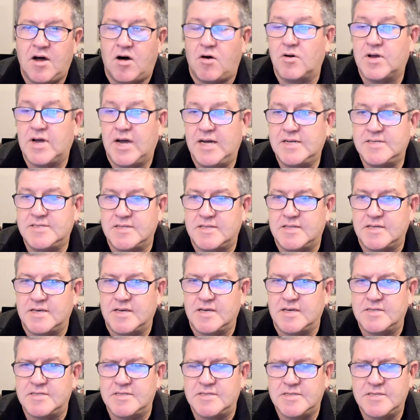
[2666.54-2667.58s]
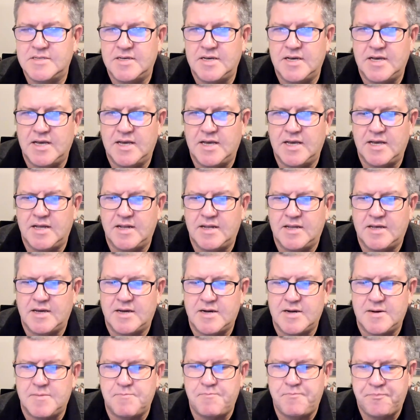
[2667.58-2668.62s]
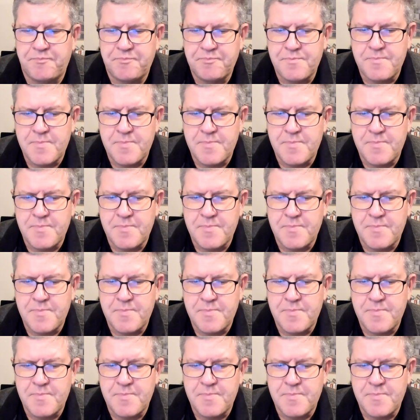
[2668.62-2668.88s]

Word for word: all kinds of things and um,